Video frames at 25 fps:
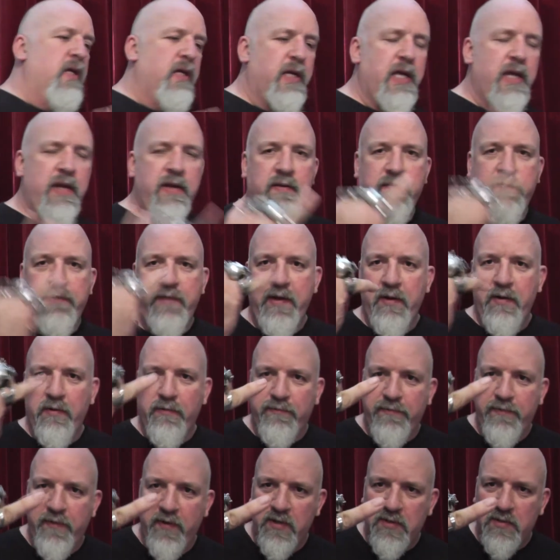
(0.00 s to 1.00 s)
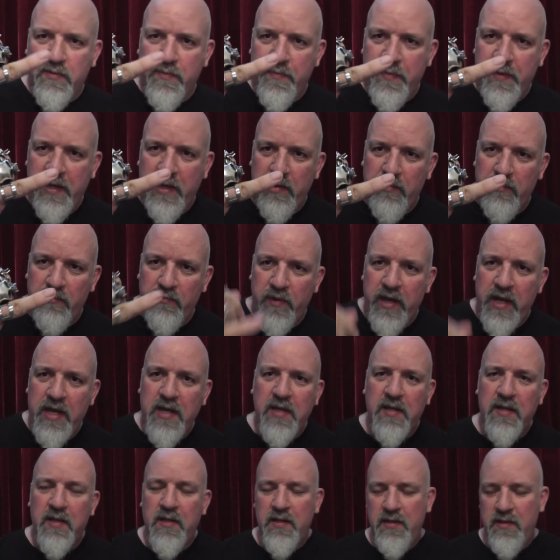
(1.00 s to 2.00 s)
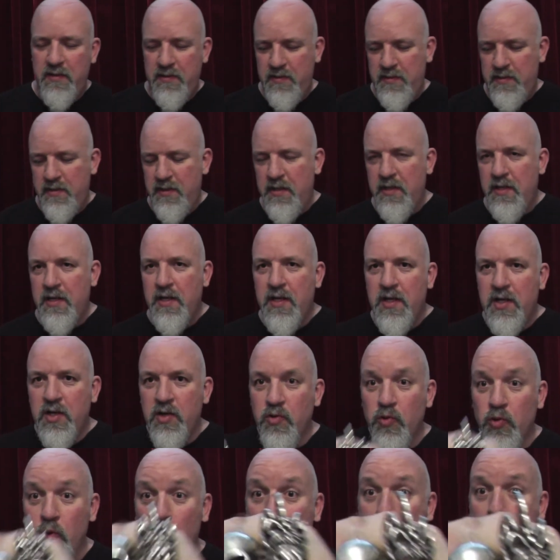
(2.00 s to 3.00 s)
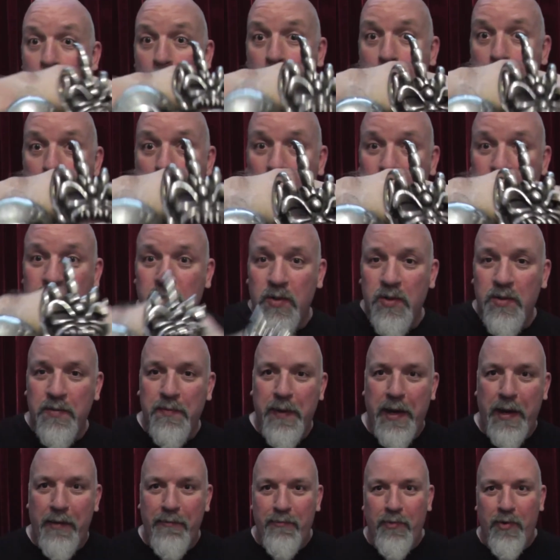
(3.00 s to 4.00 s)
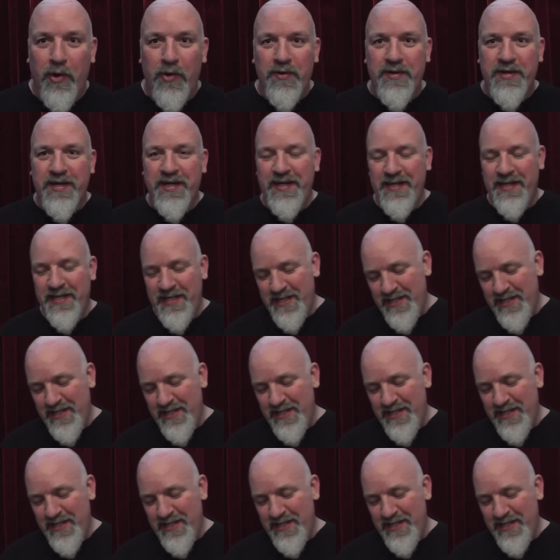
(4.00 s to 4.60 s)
Get the thing off first with my little ring. Raw, talking about rock.